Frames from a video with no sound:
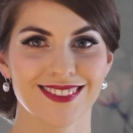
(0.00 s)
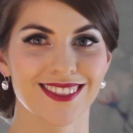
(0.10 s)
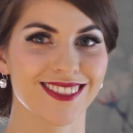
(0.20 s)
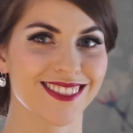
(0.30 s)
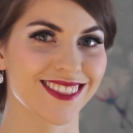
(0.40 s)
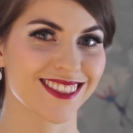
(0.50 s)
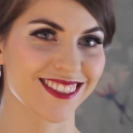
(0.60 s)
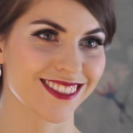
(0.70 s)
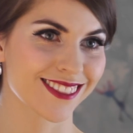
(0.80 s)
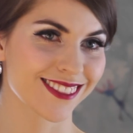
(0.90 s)
And I've
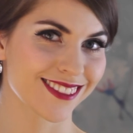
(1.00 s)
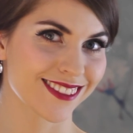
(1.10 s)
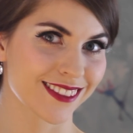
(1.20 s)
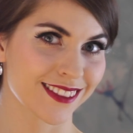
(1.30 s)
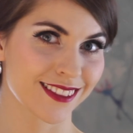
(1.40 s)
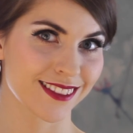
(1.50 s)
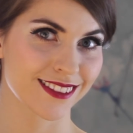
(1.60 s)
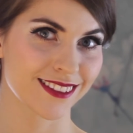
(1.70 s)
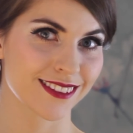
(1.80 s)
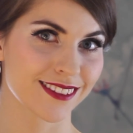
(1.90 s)
decided to put my hair up
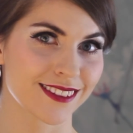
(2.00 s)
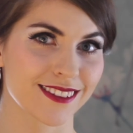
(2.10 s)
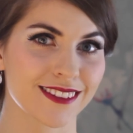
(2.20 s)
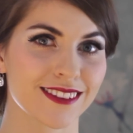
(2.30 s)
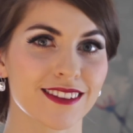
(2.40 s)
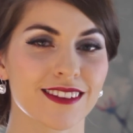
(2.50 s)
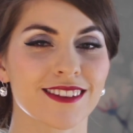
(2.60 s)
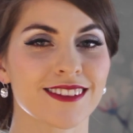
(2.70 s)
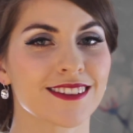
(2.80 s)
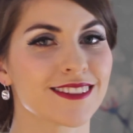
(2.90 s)
into a low
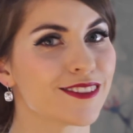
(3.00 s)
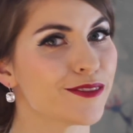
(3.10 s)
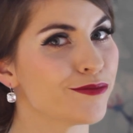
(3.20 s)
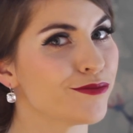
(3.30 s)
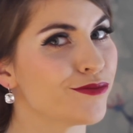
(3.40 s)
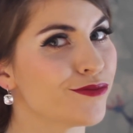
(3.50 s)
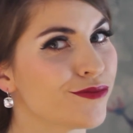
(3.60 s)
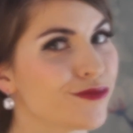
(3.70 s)
side chignon as I think